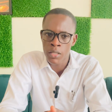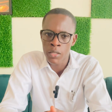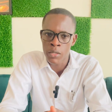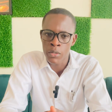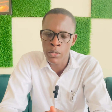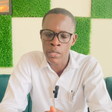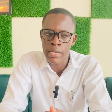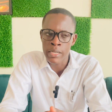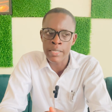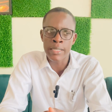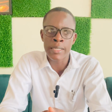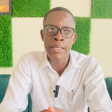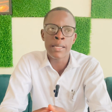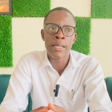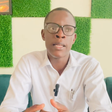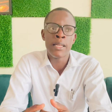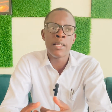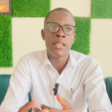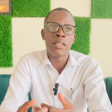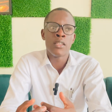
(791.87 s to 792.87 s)
You get.
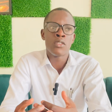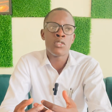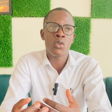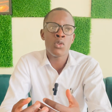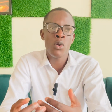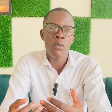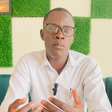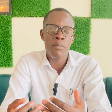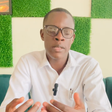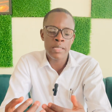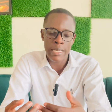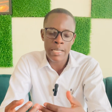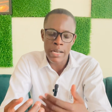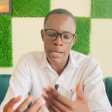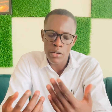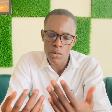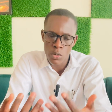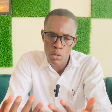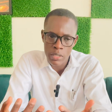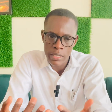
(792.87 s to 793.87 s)
So
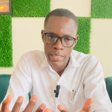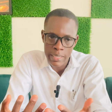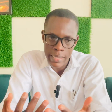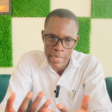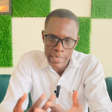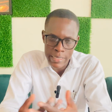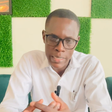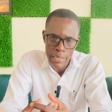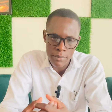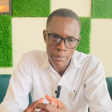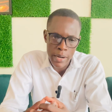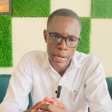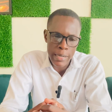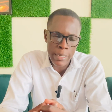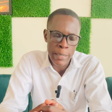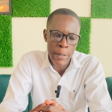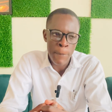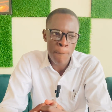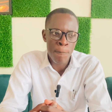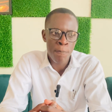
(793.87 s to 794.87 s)
basically note that in mind.